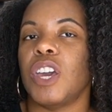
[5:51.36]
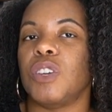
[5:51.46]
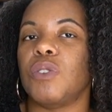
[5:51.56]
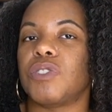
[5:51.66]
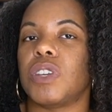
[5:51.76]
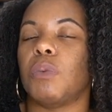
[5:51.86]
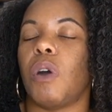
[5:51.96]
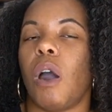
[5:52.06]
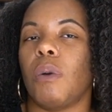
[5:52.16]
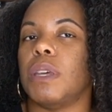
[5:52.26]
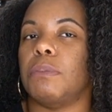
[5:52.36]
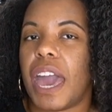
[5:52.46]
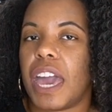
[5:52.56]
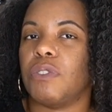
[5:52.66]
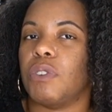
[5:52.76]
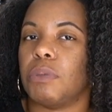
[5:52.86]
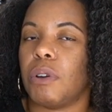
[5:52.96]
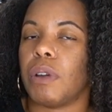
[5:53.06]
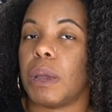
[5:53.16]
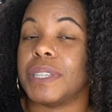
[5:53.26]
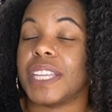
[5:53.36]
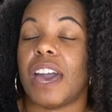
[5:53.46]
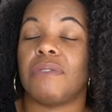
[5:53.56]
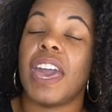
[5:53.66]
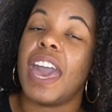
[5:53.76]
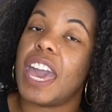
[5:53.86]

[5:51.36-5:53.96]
usually will only pay for program staff